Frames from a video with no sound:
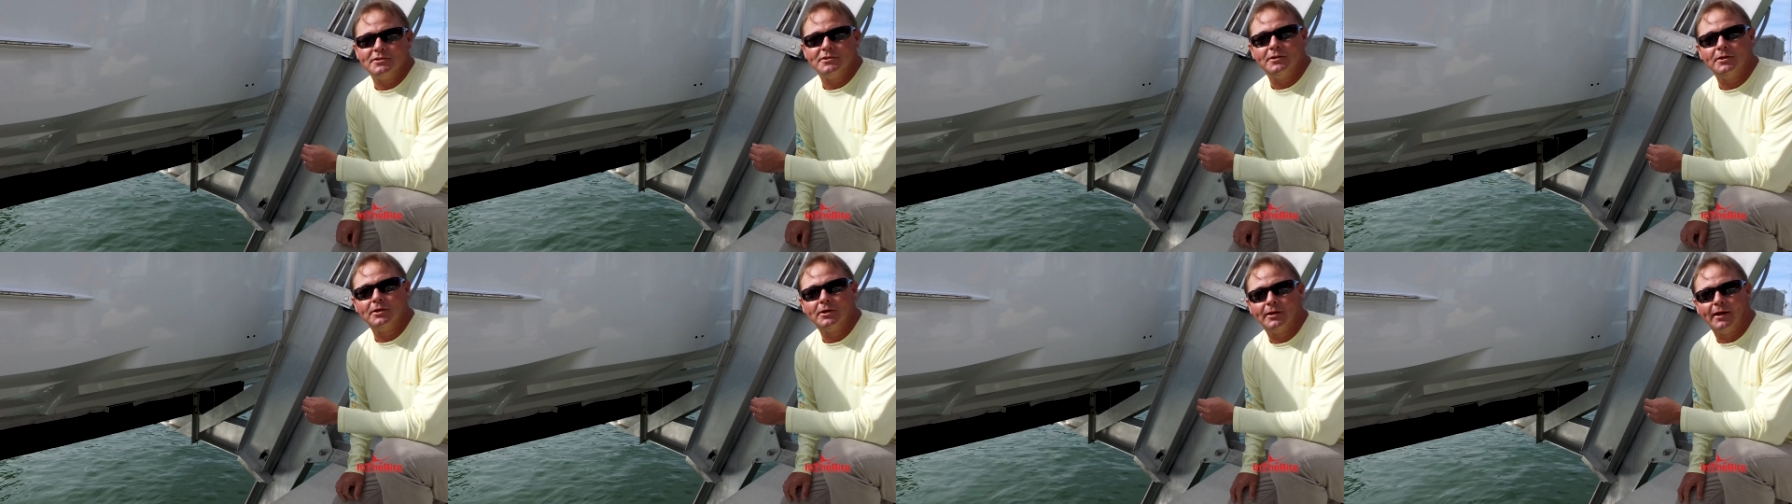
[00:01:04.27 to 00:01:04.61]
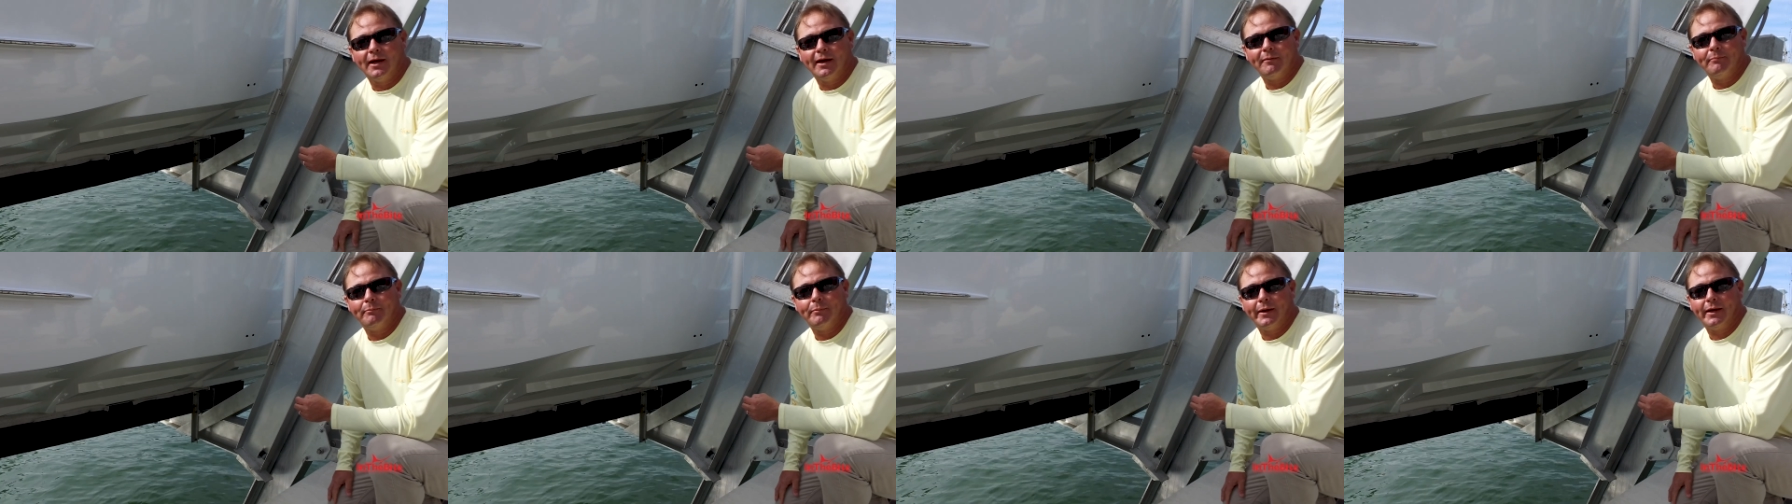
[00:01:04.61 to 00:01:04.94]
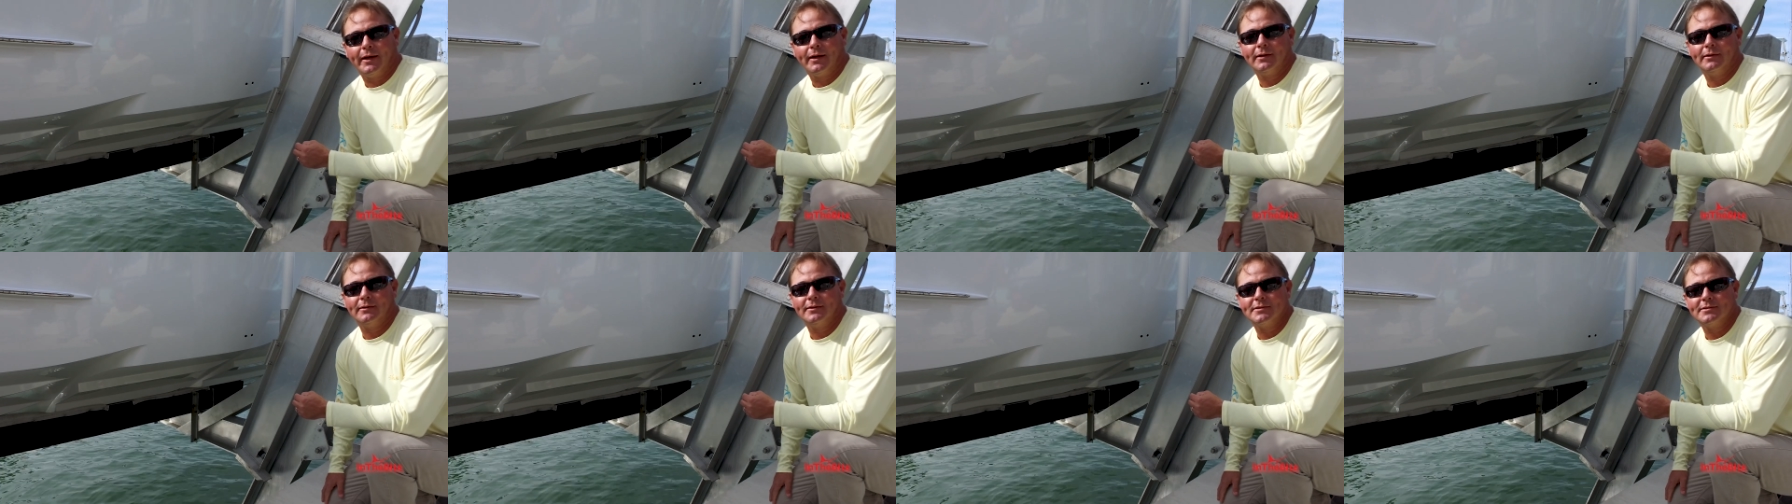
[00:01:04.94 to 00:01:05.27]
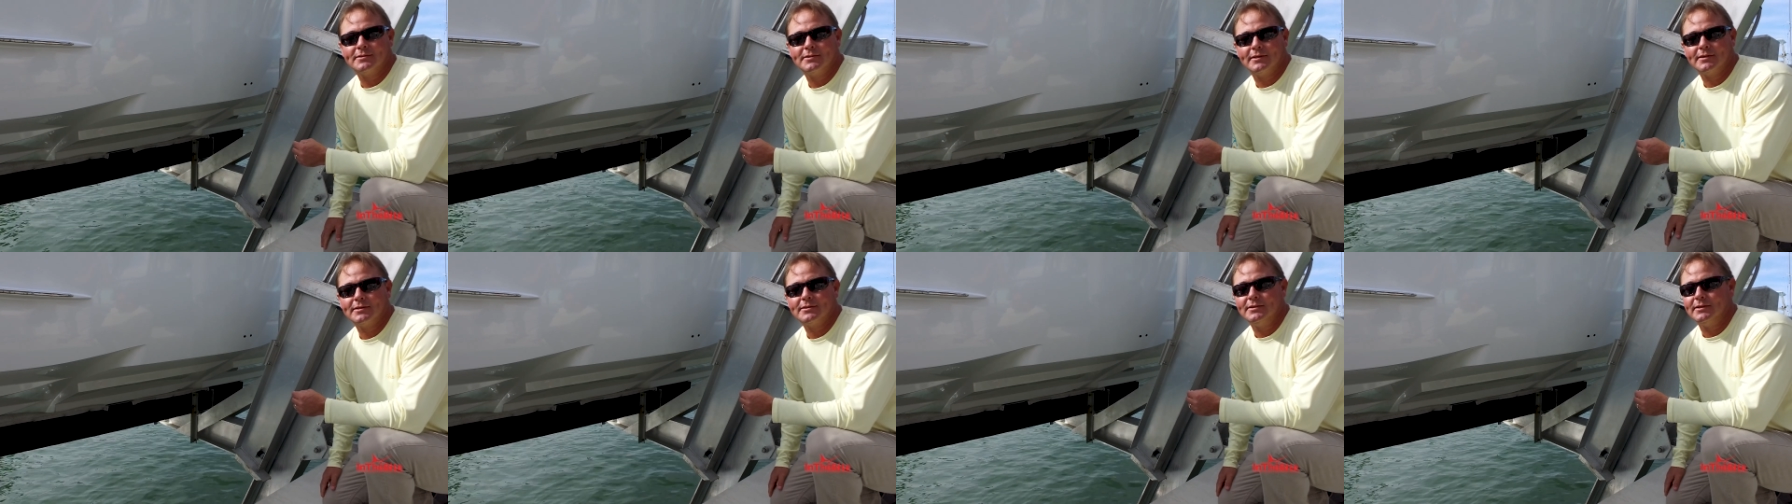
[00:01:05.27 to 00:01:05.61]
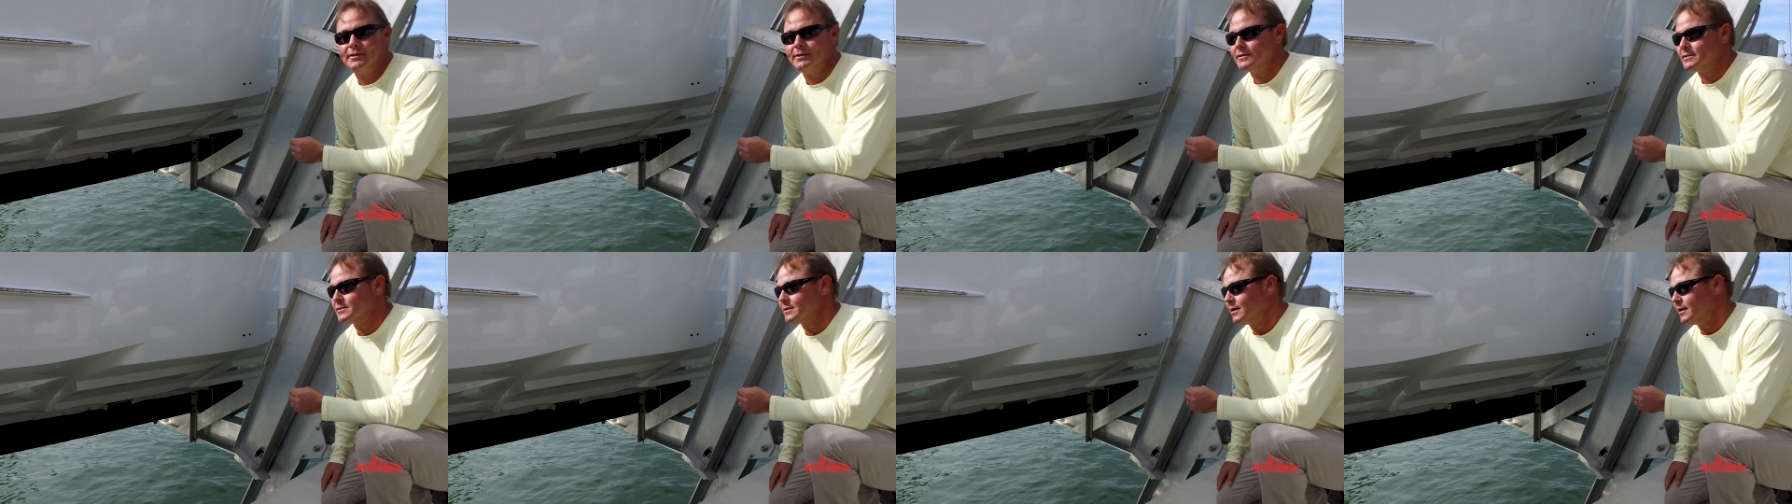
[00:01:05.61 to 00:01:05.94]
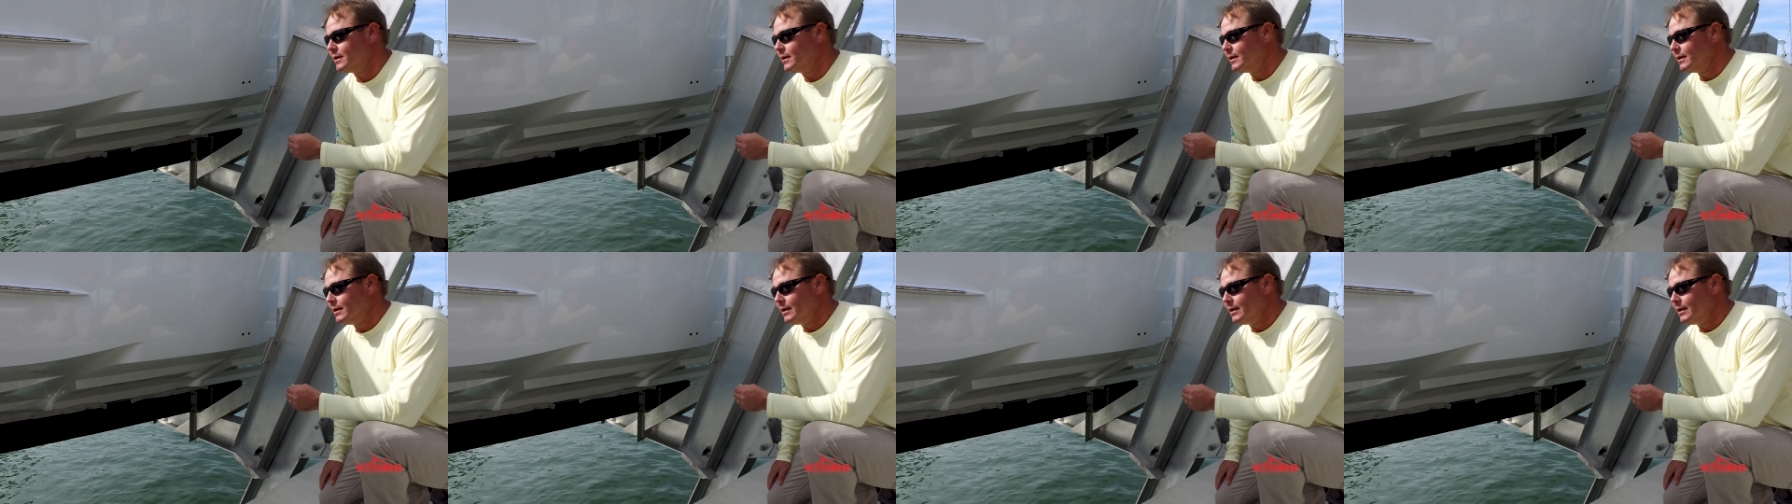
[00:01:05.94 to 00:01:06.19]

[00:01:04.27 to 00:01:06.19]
Seacraft back in the '60s,